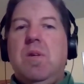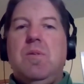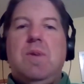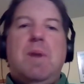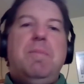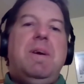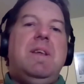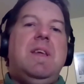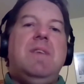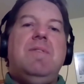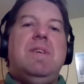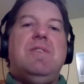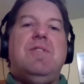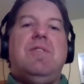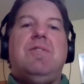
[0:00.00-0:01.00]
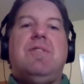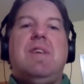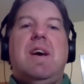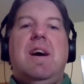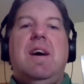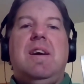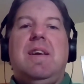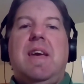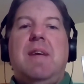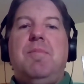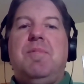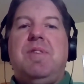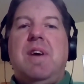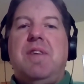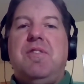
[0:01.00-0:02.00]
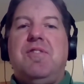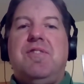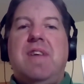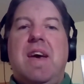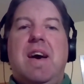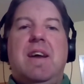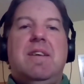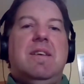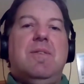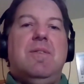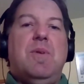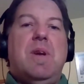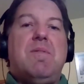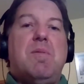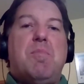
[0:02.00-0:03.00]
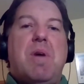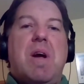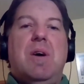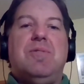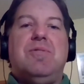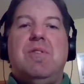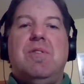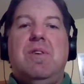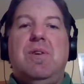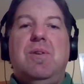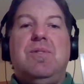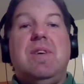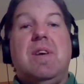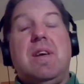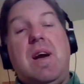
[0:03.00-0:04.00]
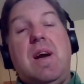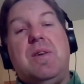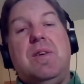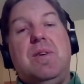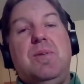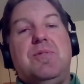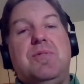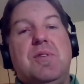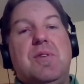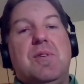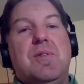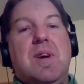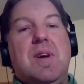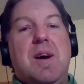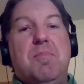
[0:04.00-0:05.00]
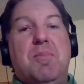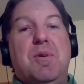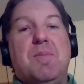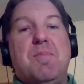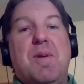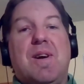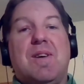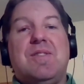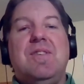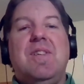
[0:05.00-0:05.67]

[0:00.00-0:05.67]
I mean, even just get them to understand whatever browser they're using, how to use their bookmarks.